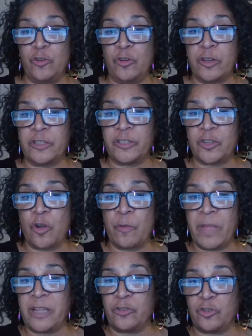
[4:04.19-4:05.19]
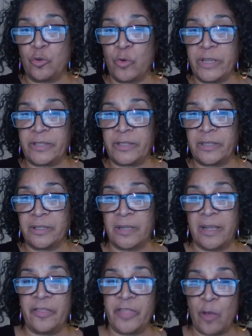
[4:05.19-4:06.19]
you're going to start making choices
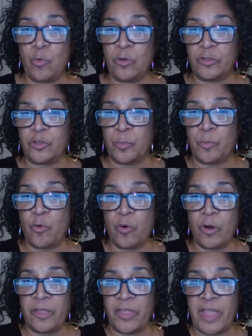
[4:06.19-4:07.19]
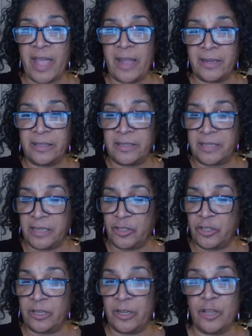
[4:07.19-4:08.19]
that will support that
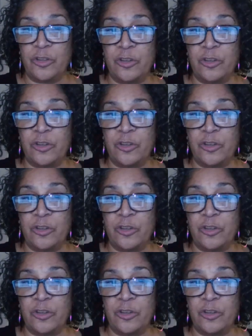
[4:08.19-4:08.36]
intention.